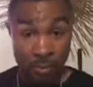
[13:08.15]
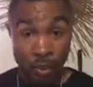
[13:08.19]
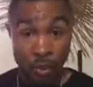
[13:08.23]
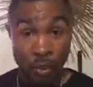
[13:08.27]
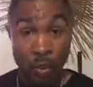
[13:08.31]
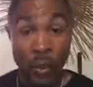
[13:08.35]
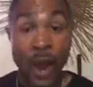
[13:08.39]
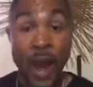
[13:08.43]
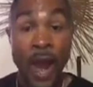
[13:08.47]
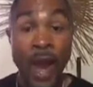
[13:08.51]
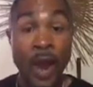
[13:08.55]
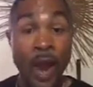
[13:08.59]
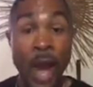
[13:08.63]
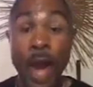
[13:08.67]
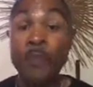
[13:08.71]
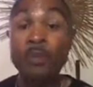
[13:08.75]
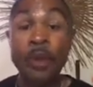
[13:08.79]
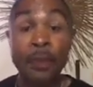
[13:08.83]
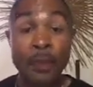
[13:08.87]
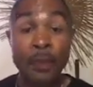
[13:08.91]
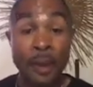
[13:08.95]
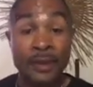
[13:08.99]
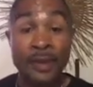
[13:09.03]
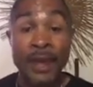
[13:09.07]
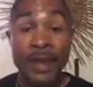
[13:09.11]
Well, I'm
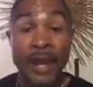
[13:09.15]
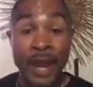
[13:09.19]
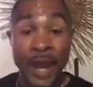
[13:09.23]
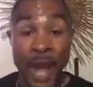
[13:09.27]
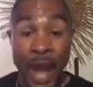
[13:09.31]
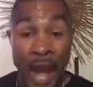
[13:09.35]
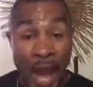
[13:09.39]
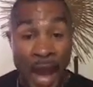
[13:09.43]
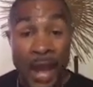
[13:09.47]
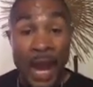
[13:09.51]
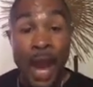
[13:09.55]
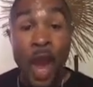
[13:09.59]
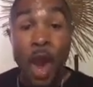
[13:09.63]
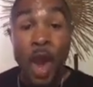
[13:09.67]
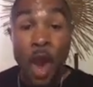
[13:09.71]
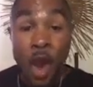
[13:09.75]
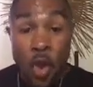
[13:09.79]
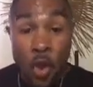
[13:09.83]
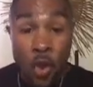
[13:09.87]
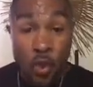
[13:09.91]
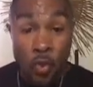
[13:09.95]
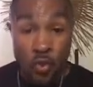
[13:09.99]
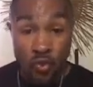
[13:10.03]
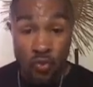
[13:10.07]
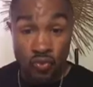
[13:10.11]
talking about that I
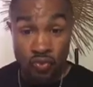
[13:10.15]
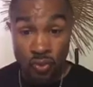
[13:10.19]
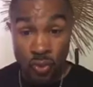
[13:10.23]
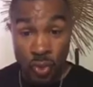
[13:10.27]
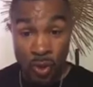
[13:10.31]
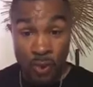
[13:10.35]
own.